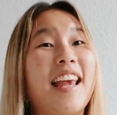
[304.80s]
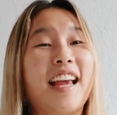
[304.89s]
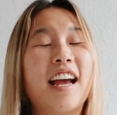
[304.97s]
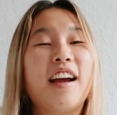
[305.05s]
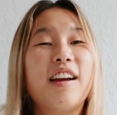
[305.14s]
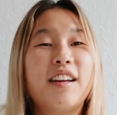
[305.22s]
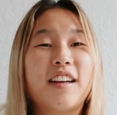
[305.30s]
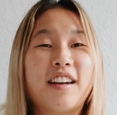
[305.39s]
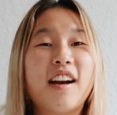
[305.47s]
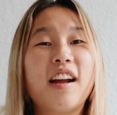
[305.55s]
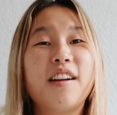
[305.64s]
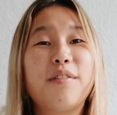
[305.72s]
like,
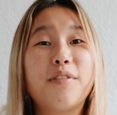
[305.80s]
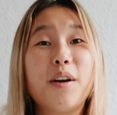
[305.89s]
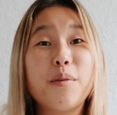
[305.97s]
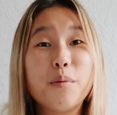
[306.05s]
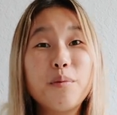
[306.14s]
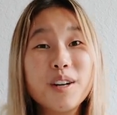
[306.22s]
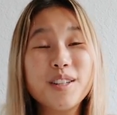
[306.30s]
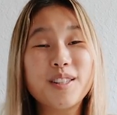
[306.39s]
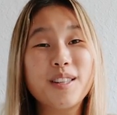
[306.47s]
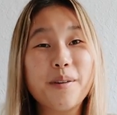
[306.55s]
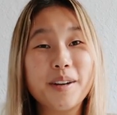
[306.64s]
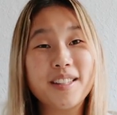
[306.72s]
kind of, we're
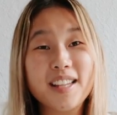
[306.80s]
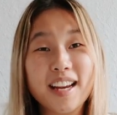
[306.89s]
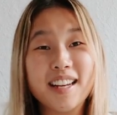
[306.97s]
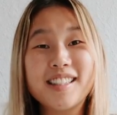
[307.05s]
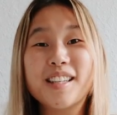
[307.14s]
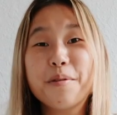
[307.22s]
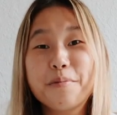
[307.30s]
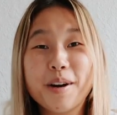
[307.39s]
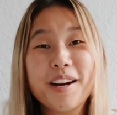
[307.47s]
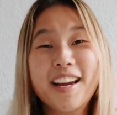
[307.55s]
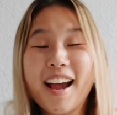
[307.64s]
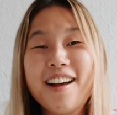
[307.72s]
so excited to
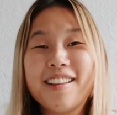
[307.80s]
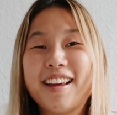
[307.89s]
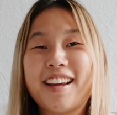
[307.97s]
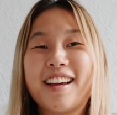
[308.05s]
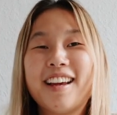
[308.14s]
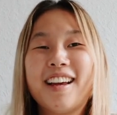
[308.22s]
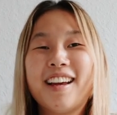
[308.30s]
work out. Like,